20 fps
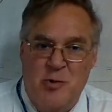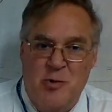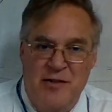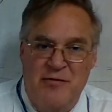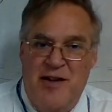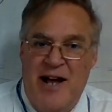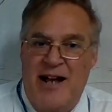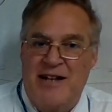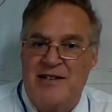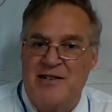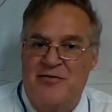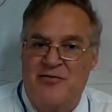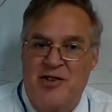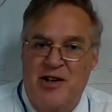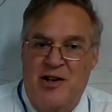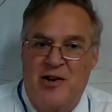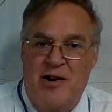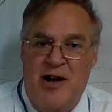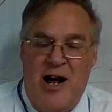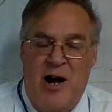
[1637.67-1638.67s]
We've got to
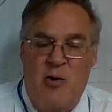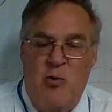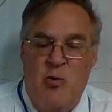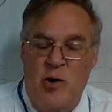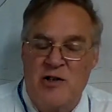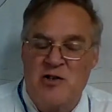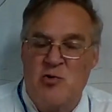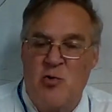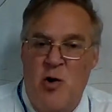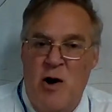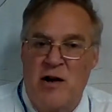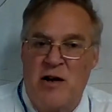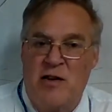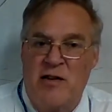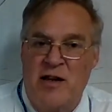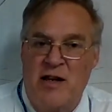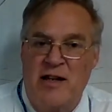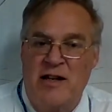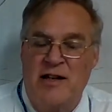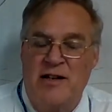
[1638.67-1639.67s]
figure out which one
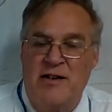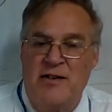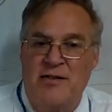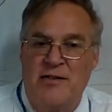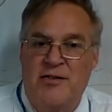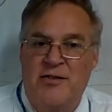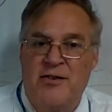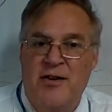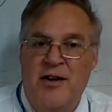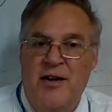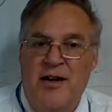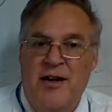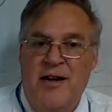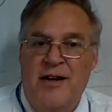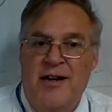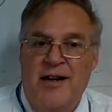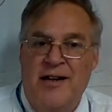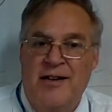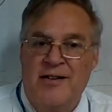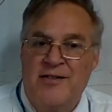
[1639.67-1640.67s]
of these
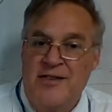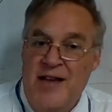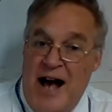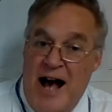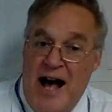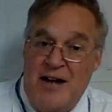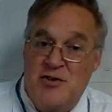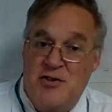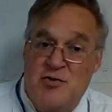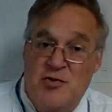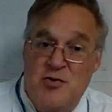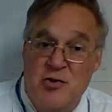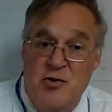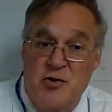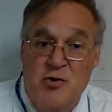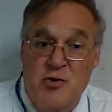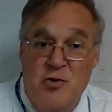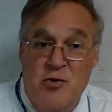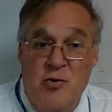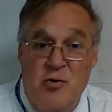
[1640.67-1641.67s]
is not
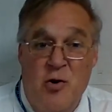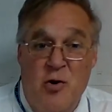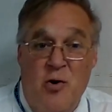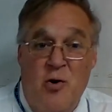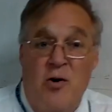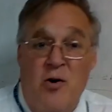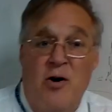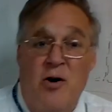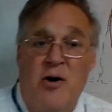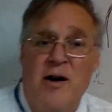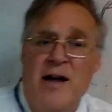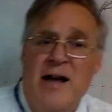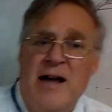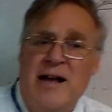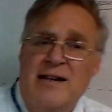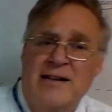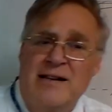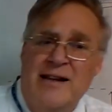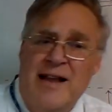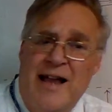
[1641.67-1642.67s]
true or
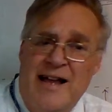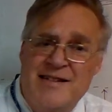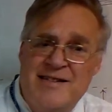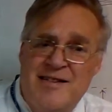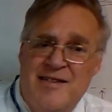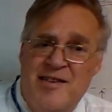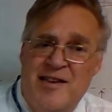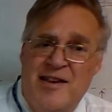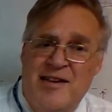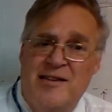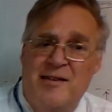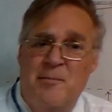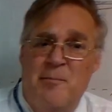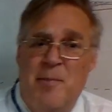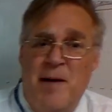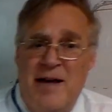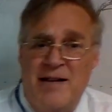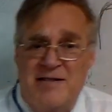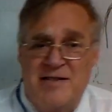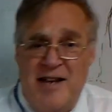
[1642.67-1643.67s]
less than the
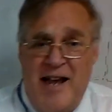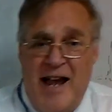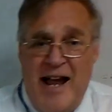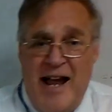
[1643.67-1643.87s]
best